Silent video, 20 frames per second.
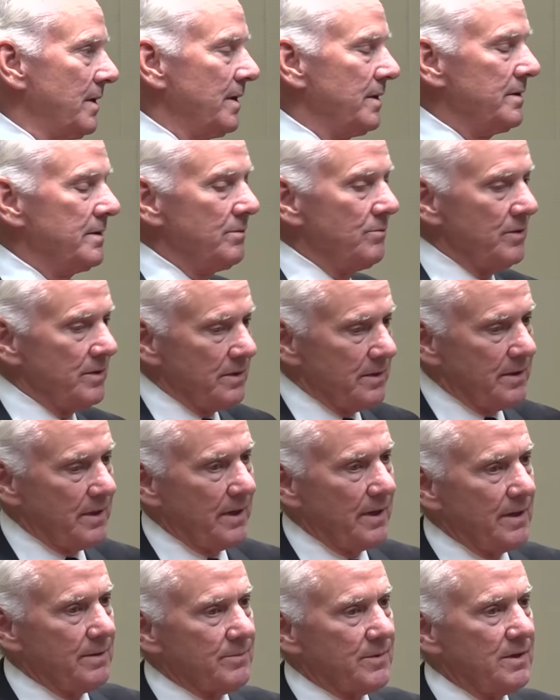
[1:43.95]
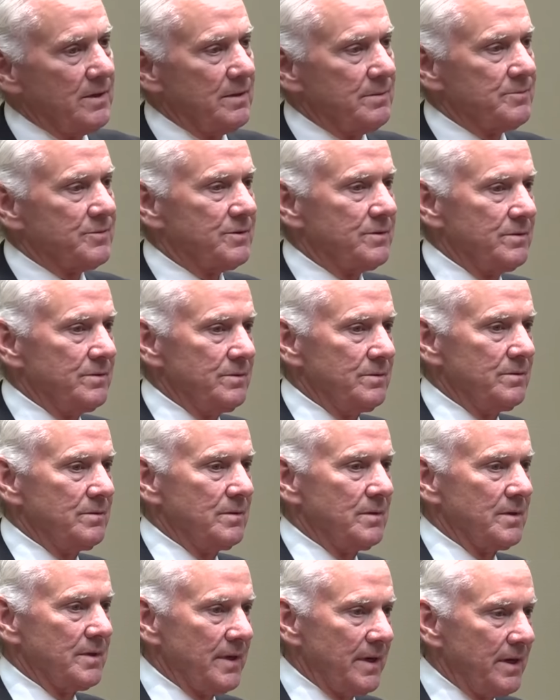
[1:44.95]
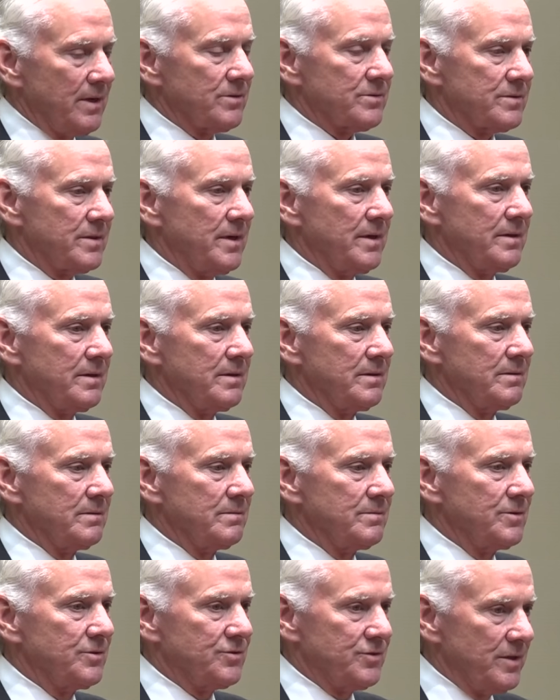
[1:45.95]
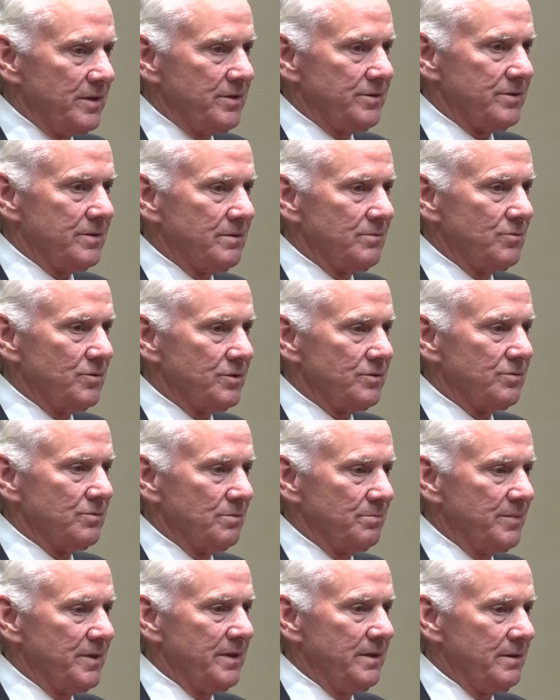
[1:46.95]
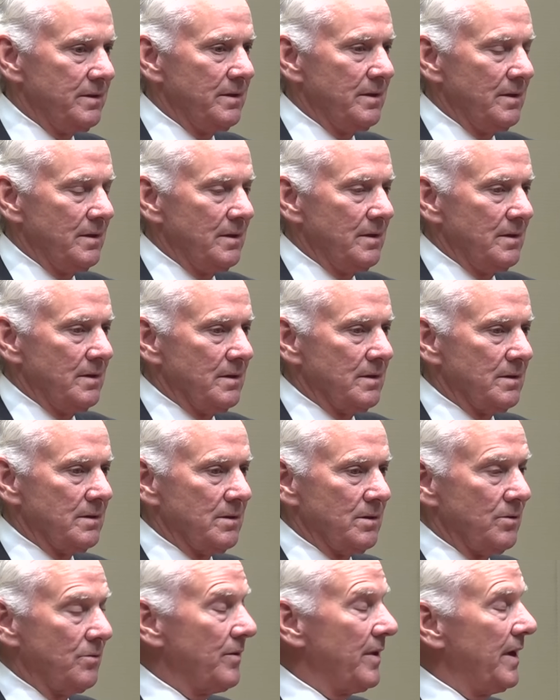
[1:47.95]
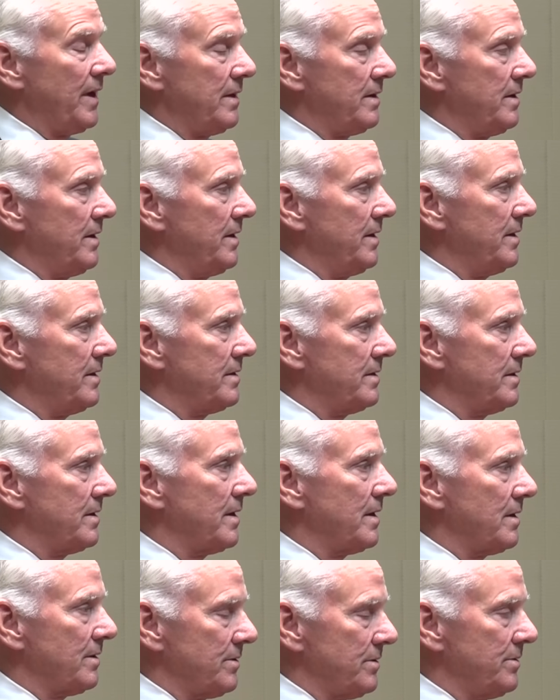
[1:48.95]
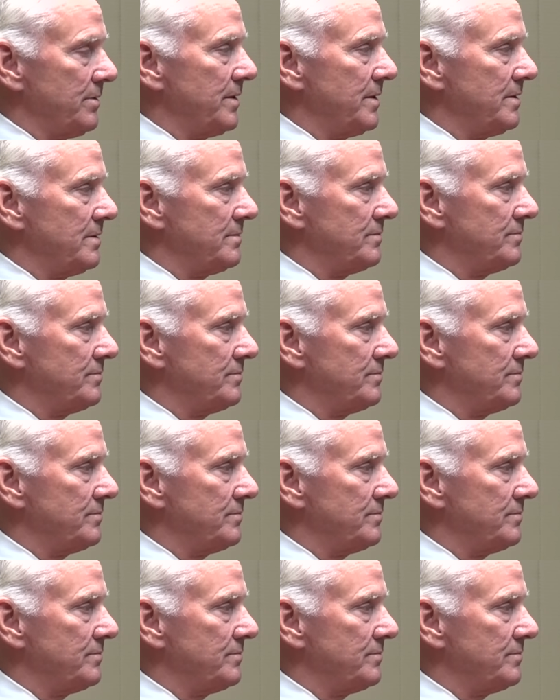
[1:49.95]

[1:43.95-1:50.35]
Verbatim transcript: and then when the time comes to announce that decision, which will be on that date, then I'll do it.